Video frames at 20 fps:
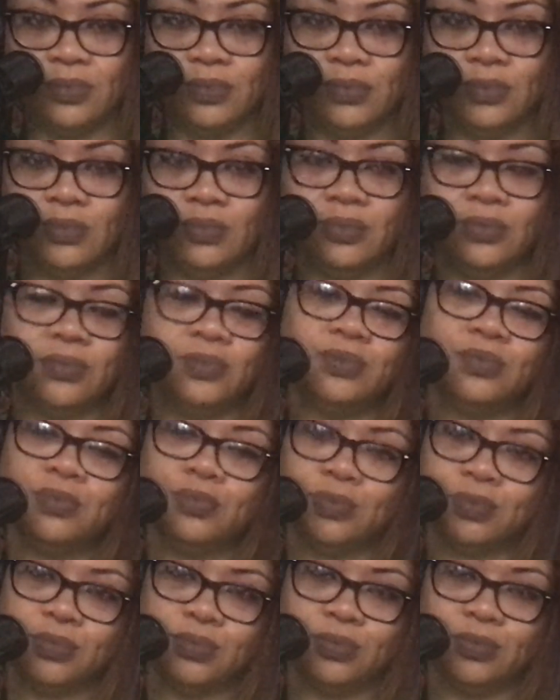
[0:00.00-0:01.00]

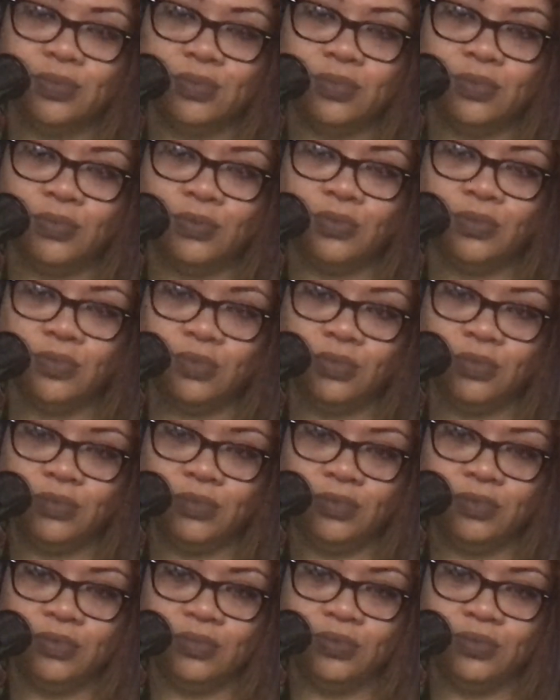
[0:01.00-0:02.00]

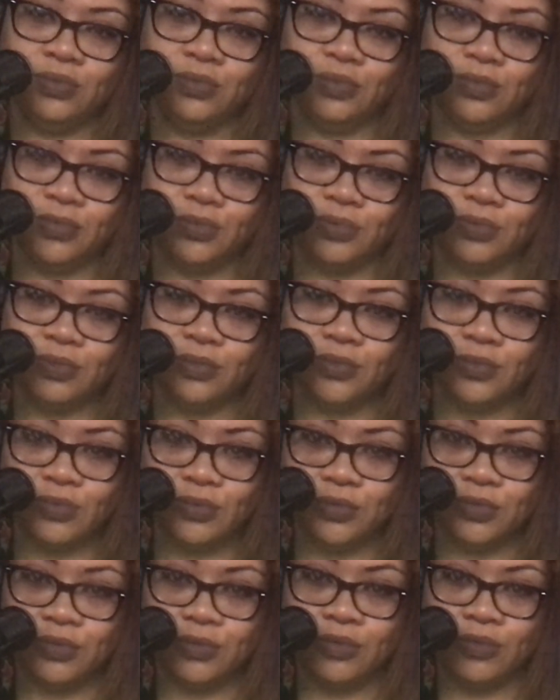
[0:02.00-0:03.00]

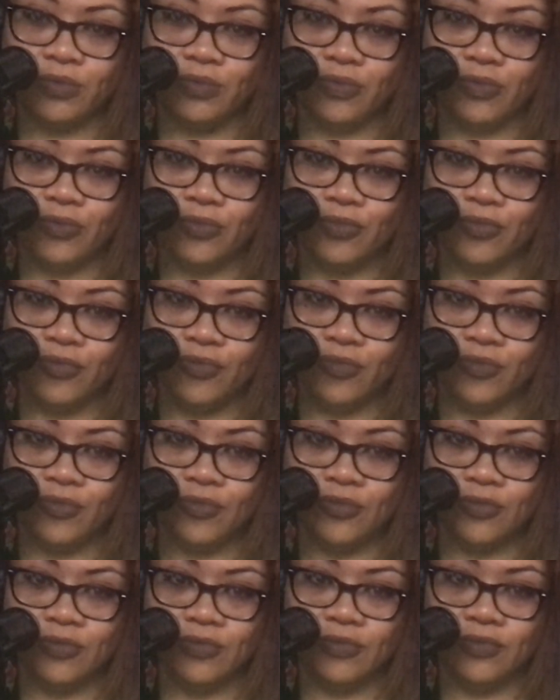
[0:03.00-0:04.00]

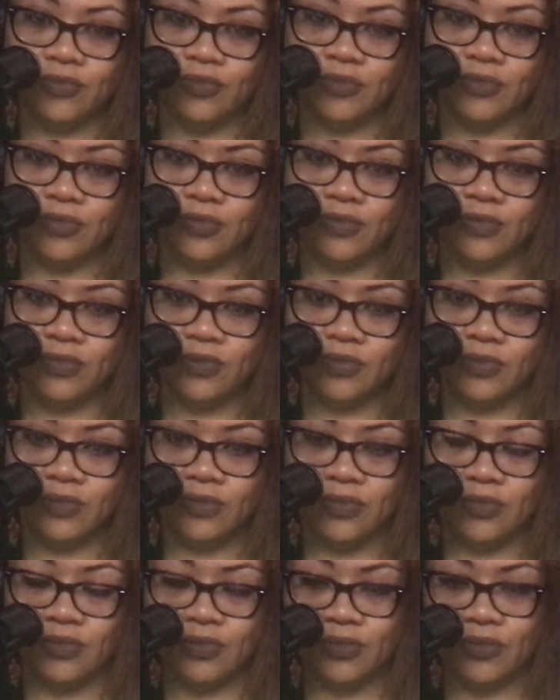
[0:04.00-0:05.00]

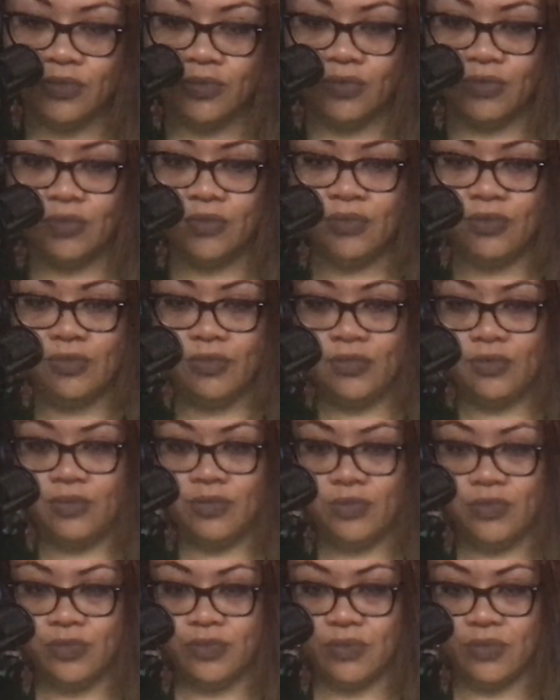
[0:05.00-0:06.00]

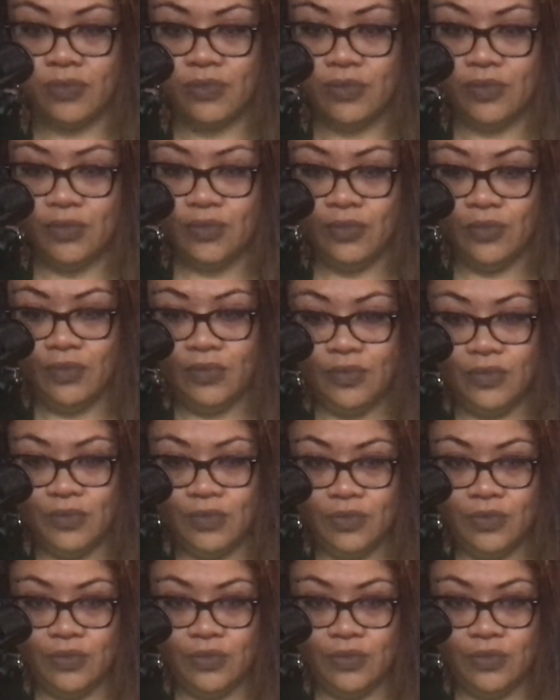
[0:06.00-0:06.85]
[no speech]